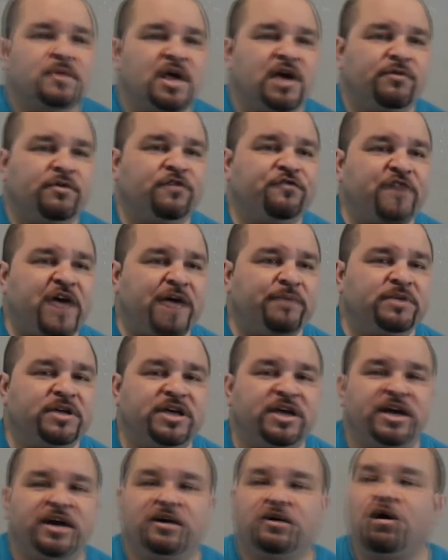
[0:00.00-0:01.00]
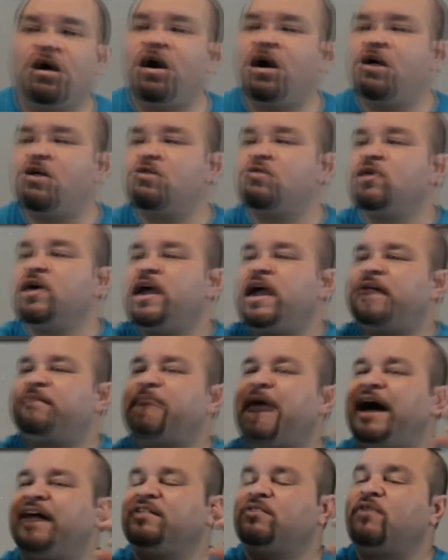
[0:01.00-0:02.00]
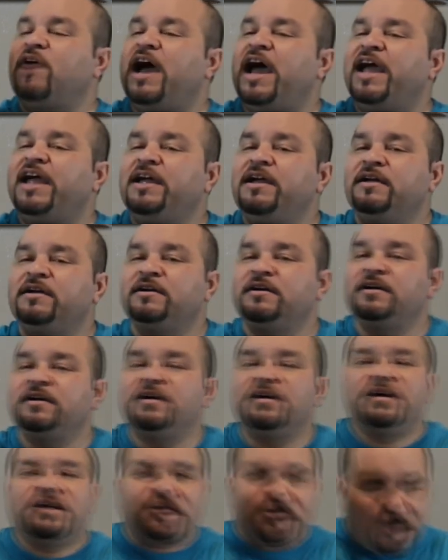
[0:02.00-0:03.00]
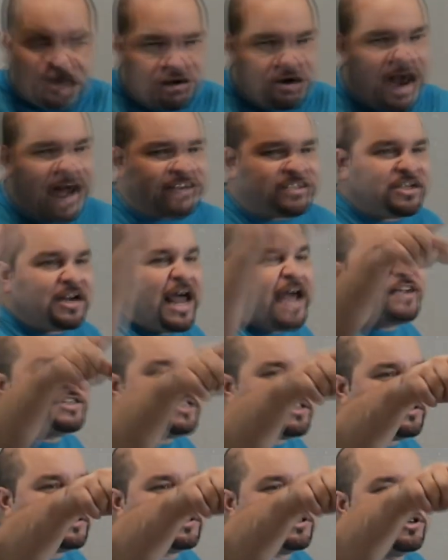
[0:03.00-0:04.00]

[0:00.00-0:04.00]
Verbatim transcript: Every family here. Oh, and by the way, congratulations